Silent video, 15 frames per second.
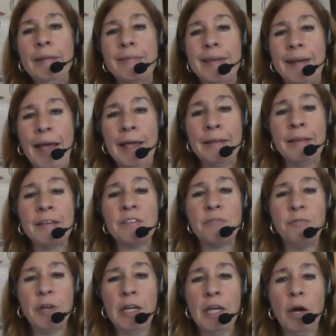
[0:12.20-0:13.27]
Today this
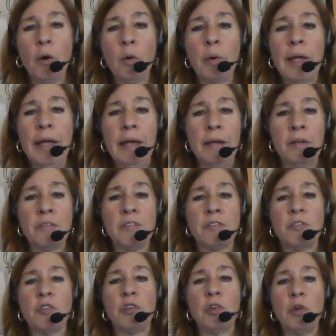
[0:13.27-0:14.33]
video is
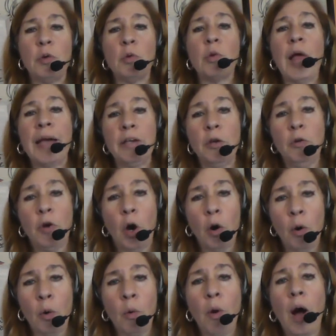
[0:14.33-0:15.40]
to let you
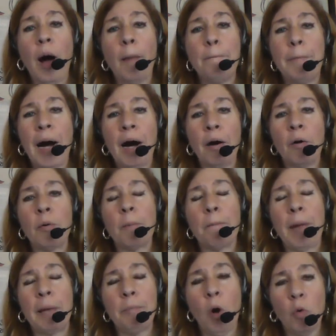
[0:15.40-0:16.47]
know about
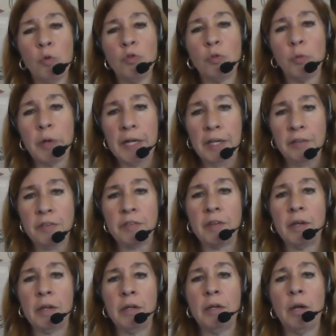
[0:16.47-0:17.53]
my most
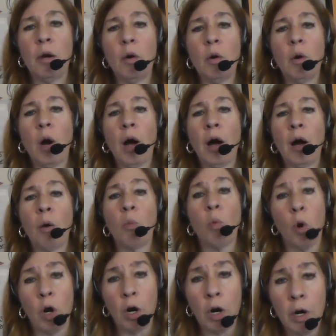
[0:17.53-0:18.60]
recent uh,
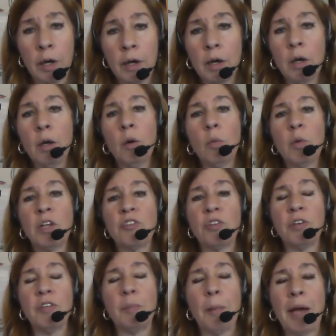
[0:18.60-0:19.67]
work, which
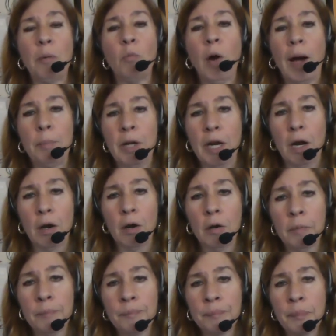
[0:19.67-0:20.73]
is my webinar.